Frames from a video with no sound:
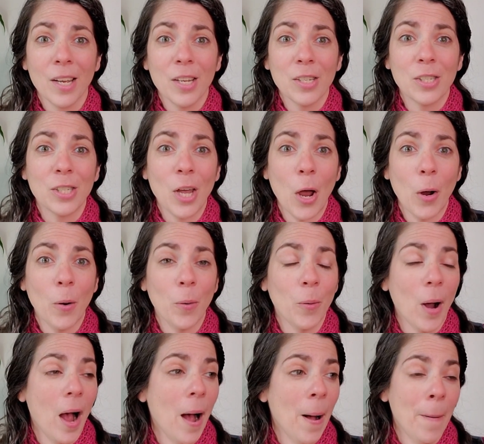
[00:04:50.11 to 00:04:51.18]

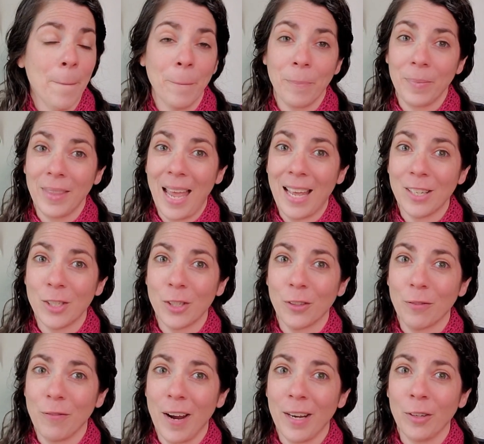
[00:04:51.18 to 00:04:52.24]
So that's your
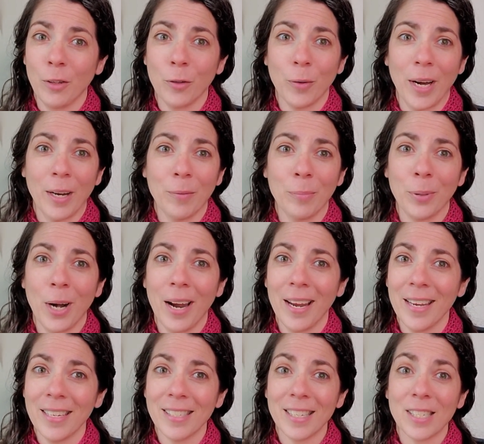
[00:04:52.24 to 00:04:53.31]
final grand
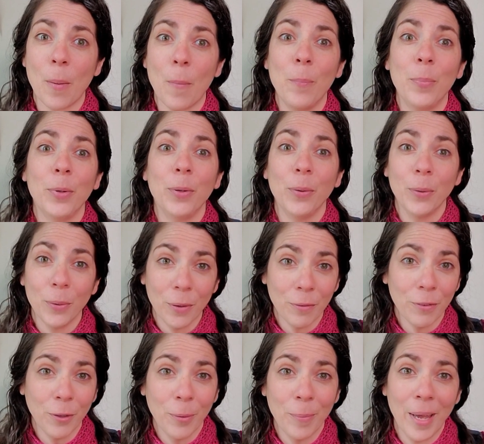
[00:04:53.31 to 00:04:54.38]
prize. It's a
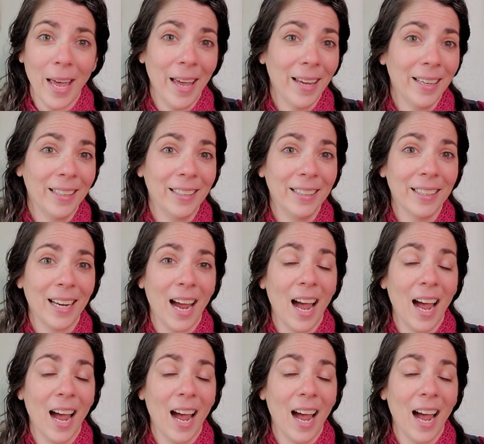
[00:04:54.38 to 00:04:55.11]
beautiful bag.